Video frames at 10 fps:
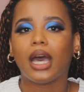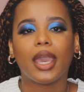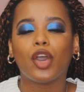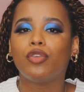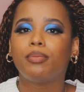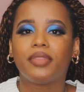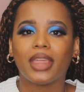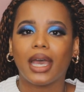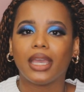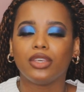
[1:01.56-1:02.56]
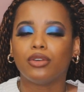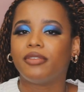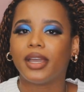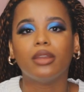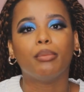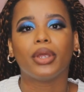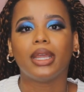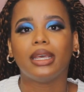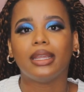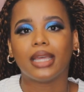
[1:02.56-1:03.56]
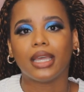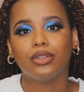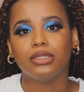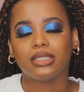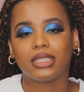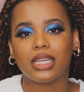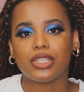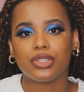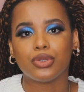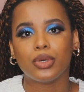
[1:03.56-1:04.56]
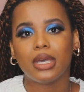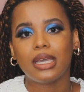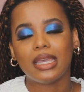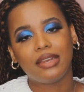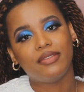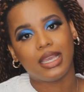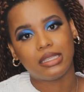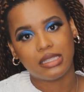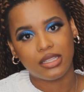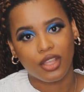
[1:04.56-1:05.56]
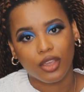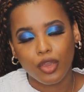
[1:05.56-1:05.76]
I hope that you'll find a brand and that you'll decide to invest in the